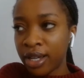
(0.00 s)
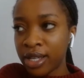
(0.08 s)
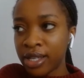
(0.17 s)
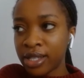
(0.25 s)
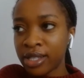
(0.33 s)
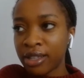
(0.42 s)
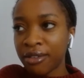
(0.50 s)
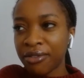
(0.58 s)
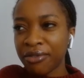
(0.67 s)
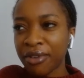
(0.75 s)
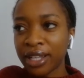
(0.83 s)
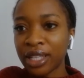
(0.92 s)
is the
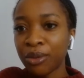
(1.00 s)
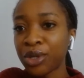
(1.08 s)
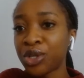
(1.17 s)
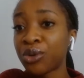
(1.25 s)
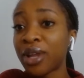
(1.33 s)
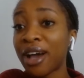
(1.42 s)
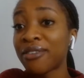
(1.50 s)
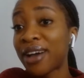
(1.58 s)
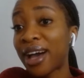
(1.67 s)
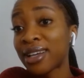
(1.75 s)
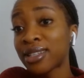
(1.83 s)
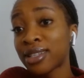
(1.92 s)
fact that we don't have
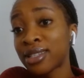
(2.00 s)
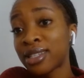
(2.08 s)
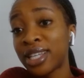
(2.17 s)
access